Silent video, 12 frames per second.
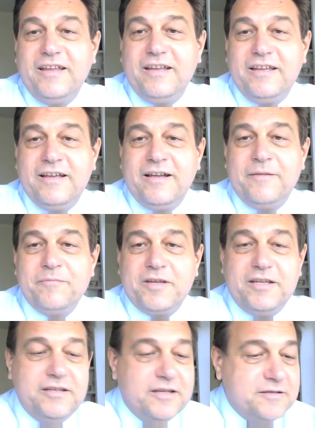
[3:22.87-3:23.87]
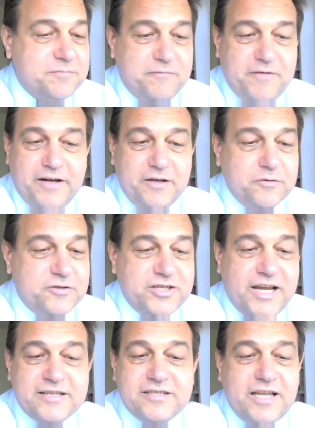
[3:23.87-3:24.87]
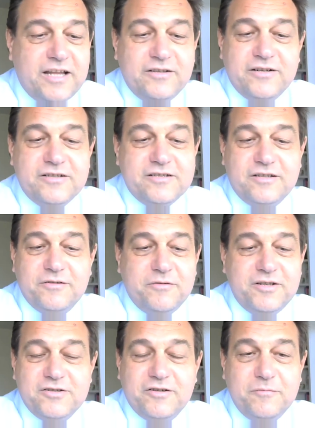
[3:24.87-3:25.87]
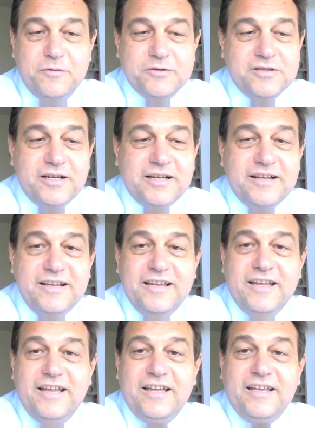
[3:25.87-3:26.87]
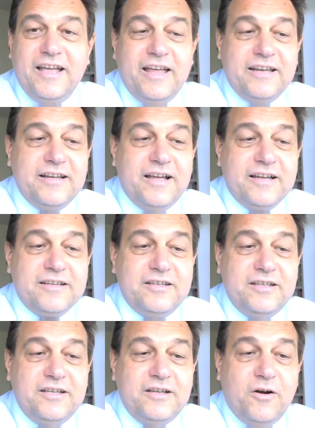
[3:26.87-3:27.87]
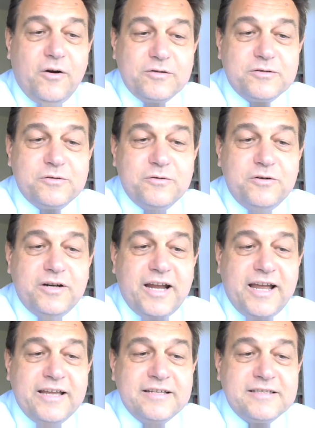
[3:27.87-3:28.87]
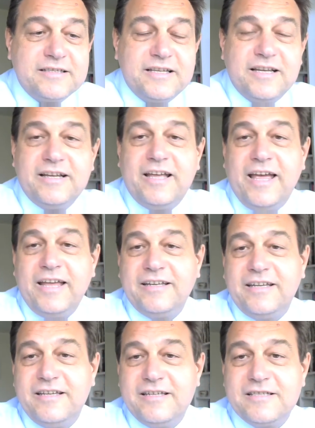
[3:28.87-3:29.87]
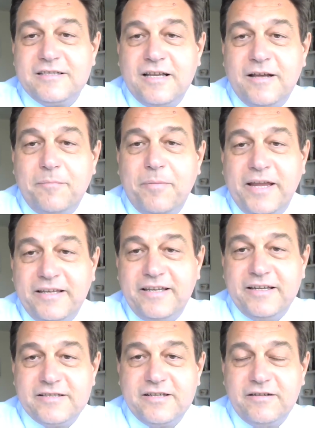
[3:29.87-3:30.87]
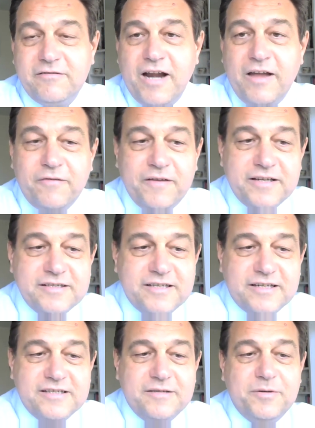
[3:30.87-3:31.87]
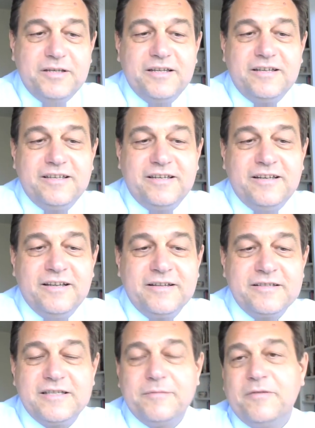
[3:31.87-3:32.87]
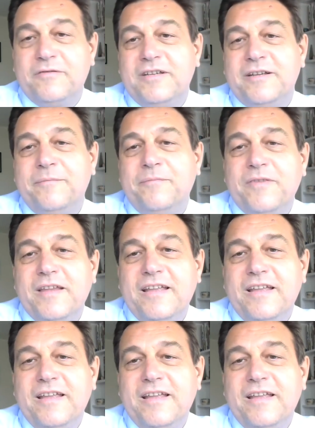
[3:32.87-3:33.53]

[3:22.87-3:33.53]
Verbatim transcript: He, um, he does very good jazz standards and original music. And uh, he also has uh, had his uh, paintings and graphics exhibited in uh, some of the